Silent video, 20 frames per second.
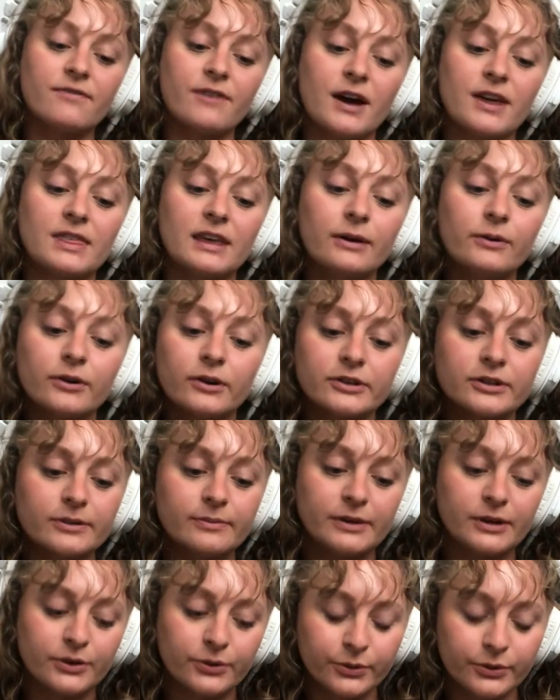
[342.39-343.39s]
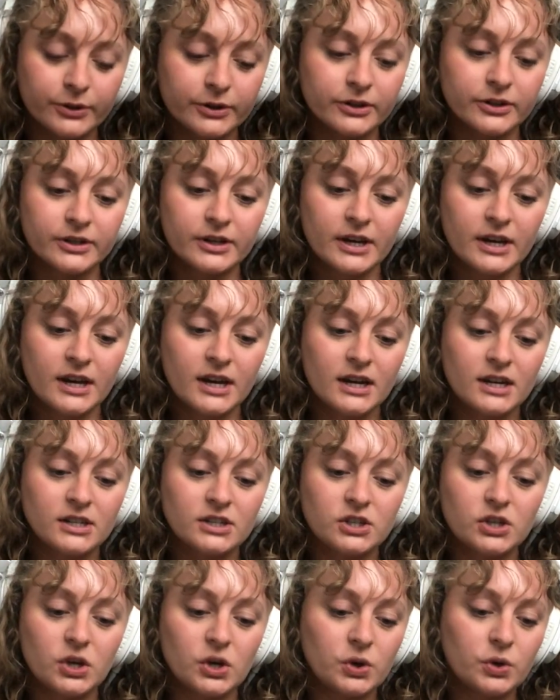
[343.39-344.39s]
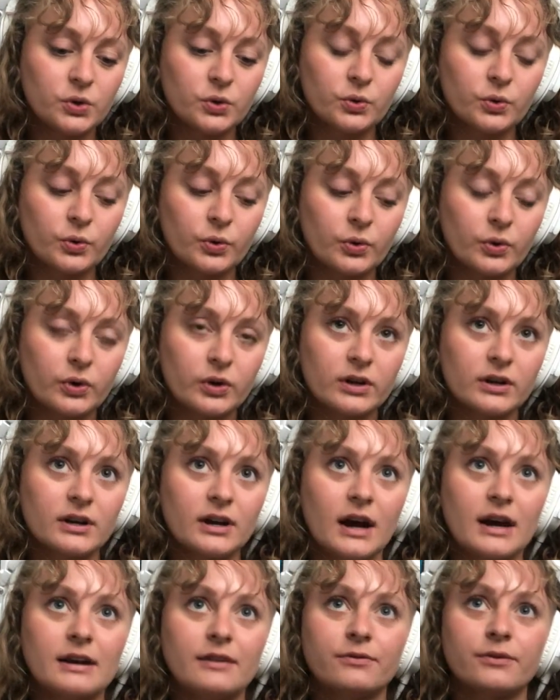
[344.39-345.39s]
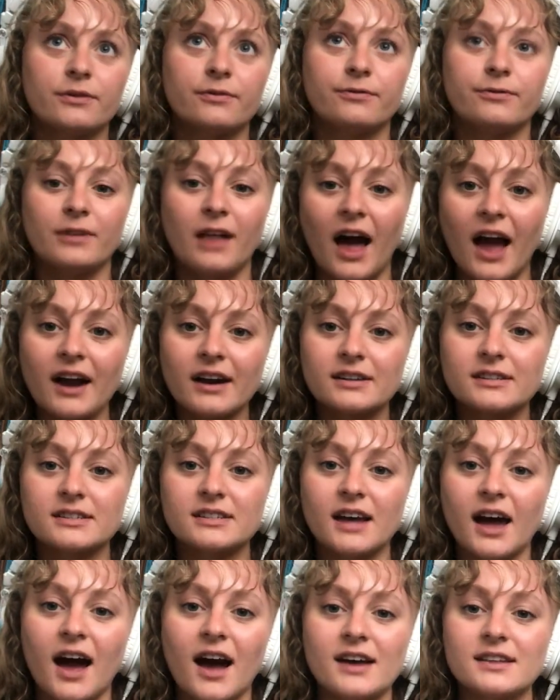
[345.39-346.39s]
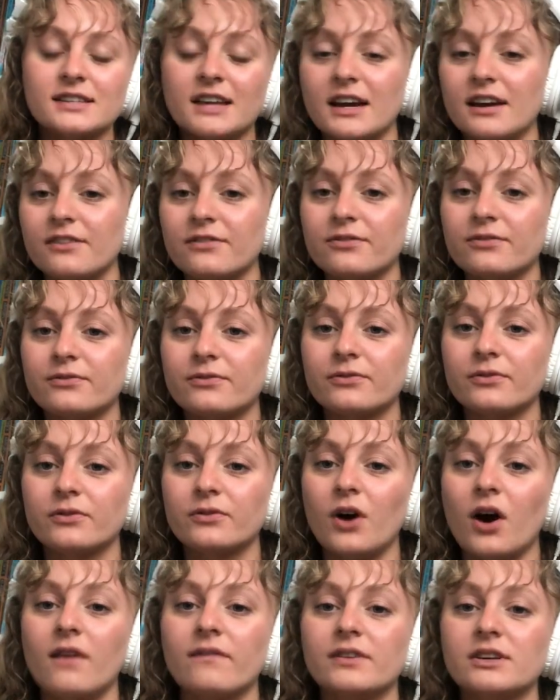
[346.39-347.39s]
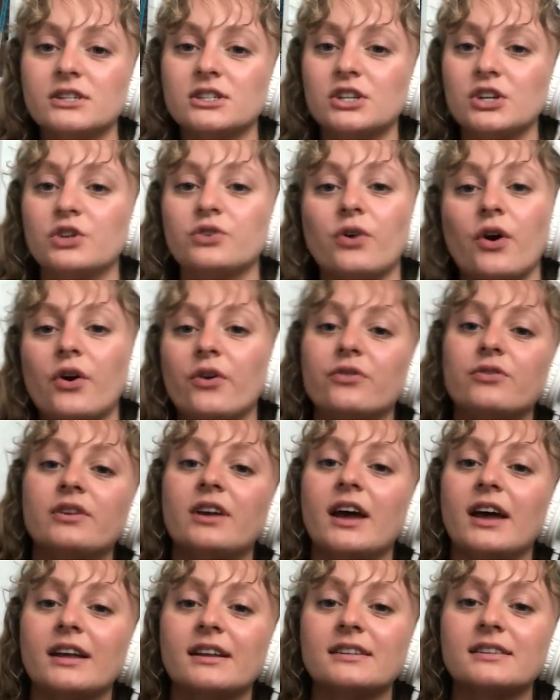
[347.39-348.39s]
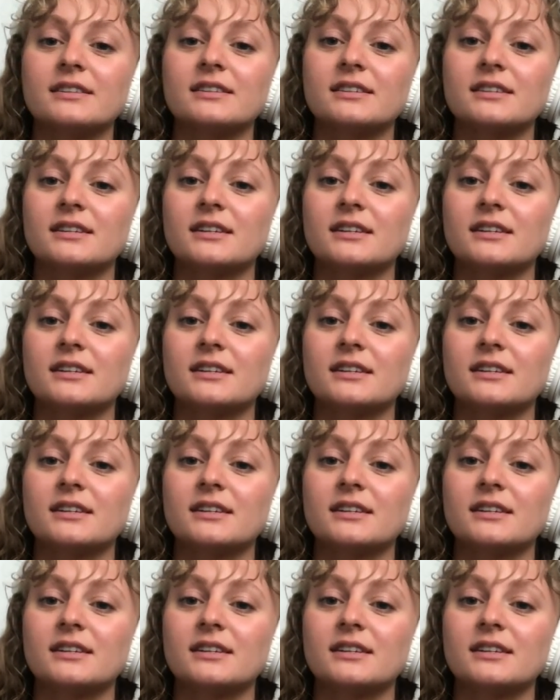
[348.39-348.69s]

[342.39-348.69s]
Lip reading: I think it would also be cool to kind of reflect as I've obviously grown and